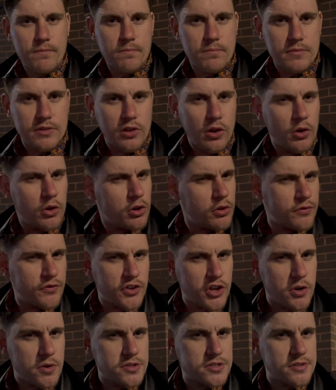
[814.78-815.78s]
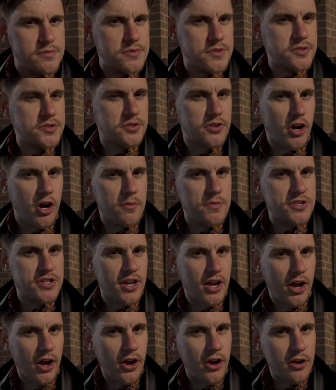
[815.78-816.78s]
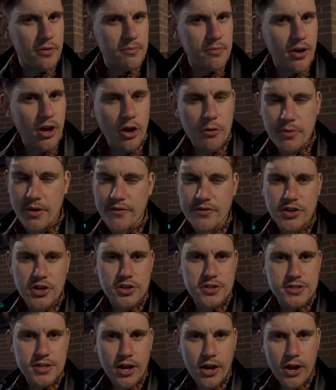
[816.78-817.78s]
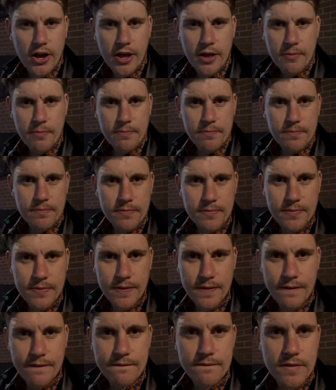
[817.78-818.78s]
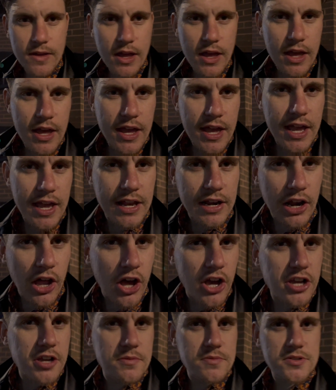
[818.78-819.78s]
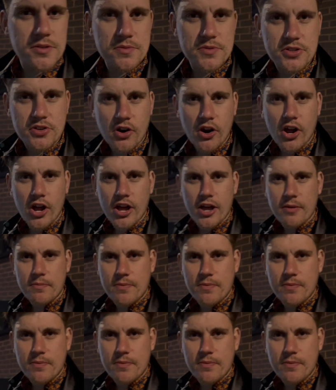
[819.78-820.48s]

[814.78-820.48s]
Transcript: loyal viewers and subscribers at home. Hope you're having a good time. Hit like, subscribe. Hit like and yeah. subscribe.